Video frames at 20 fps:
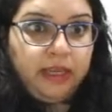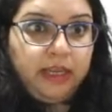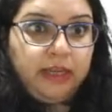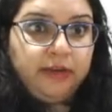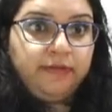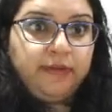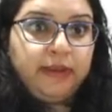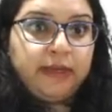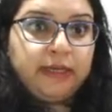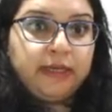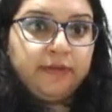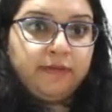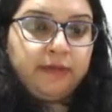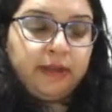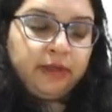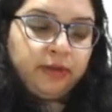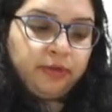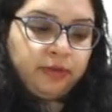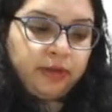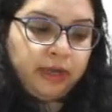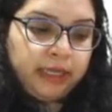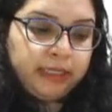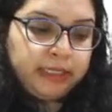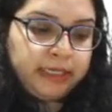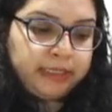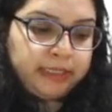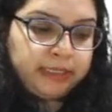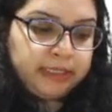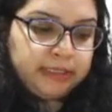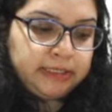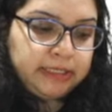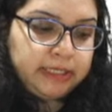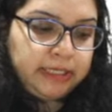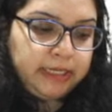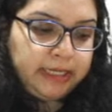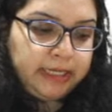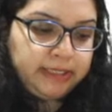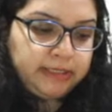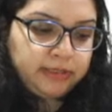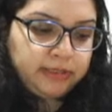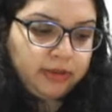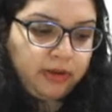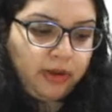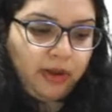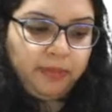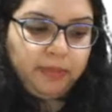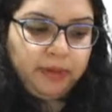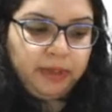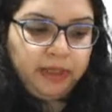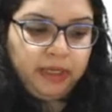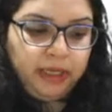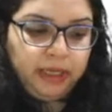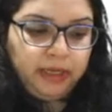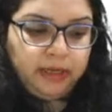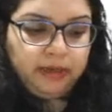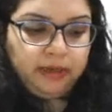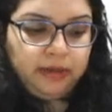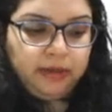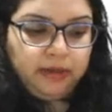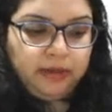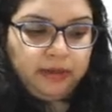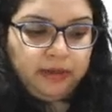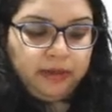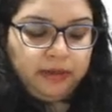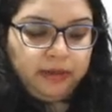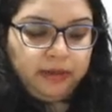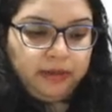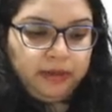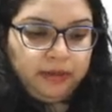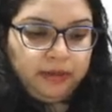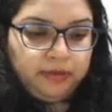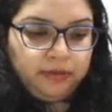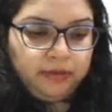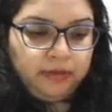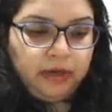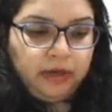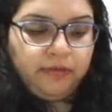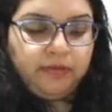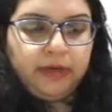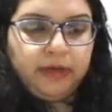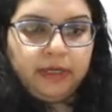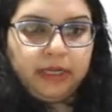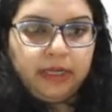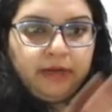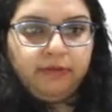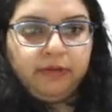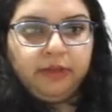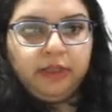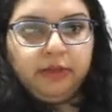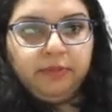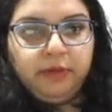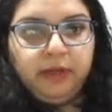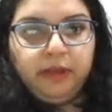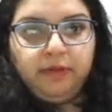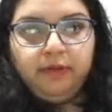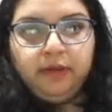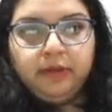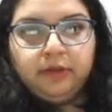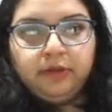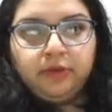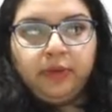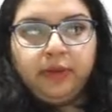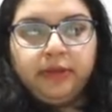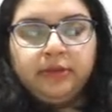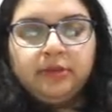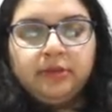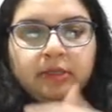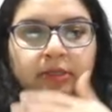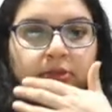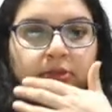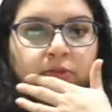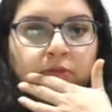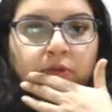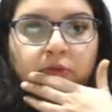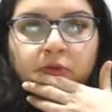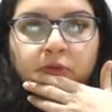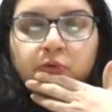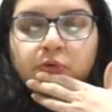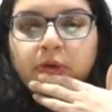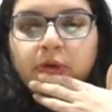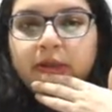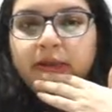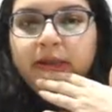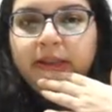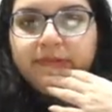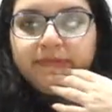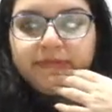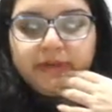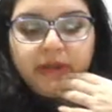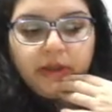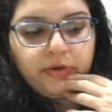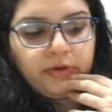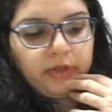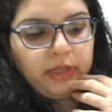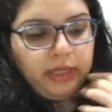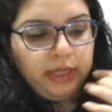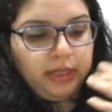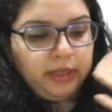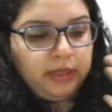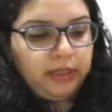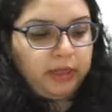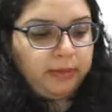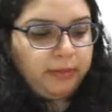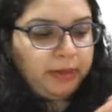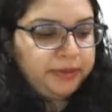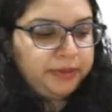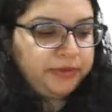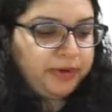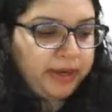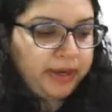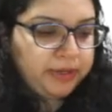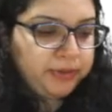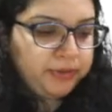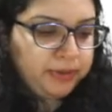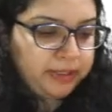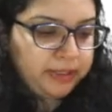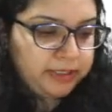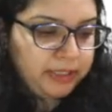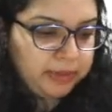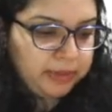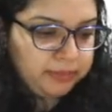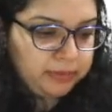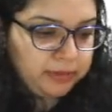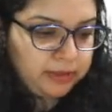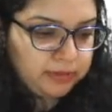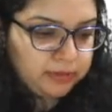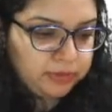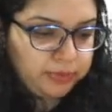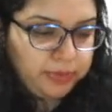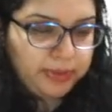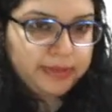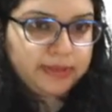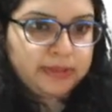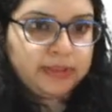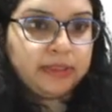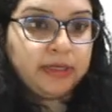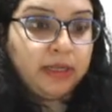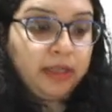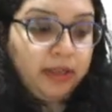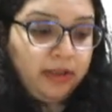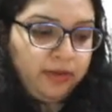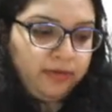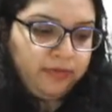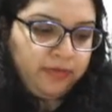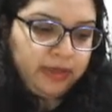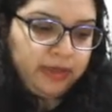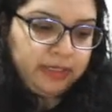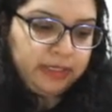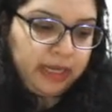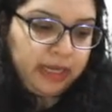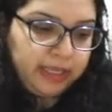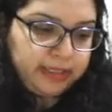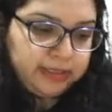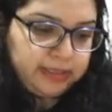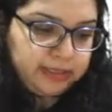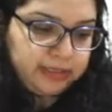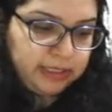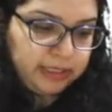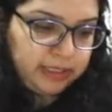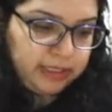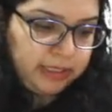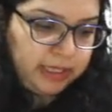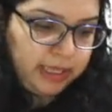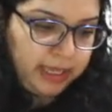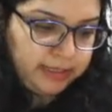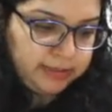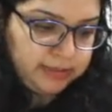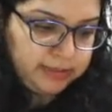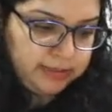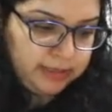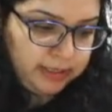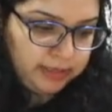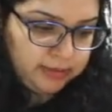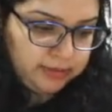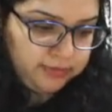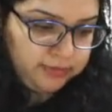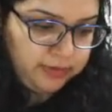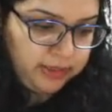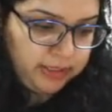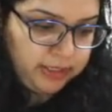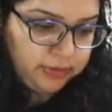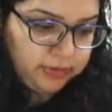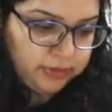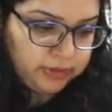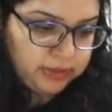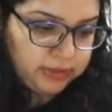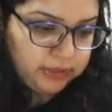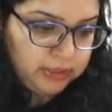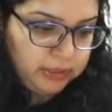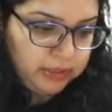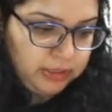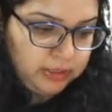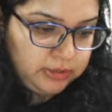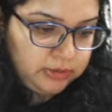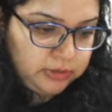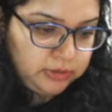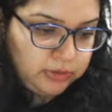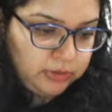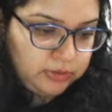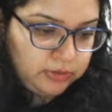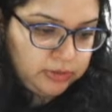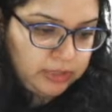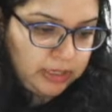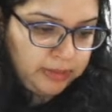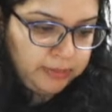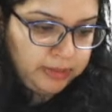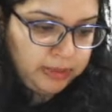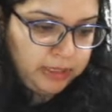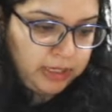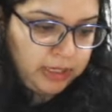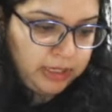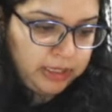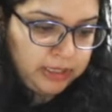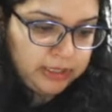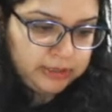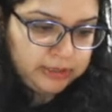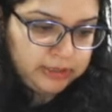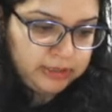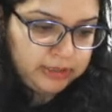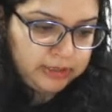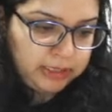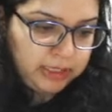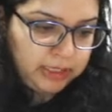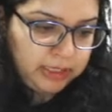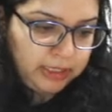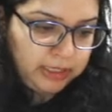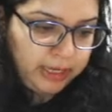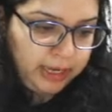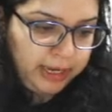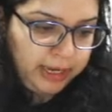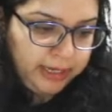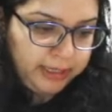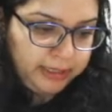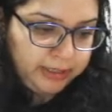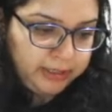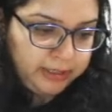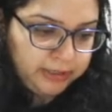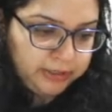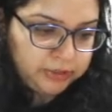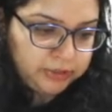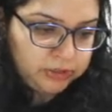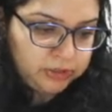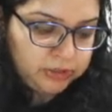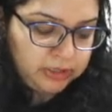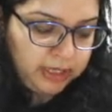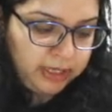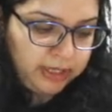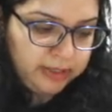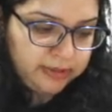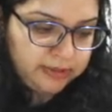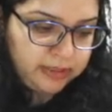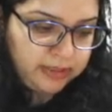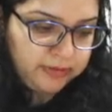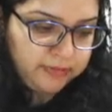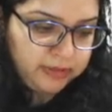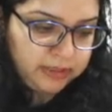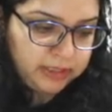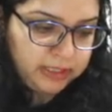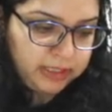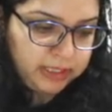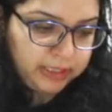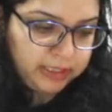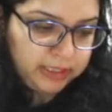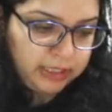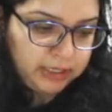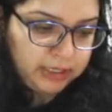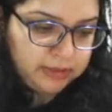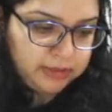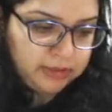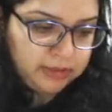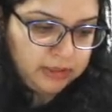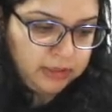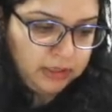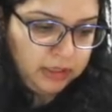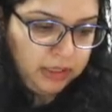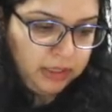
Infective endocarditis least common in. So now we are done with the previous question. So the who are left out, they may try to attempt this question. Fantastic. Yes, yes, very good. So Samana, Harshita and uh, Krishna has given the correct answer.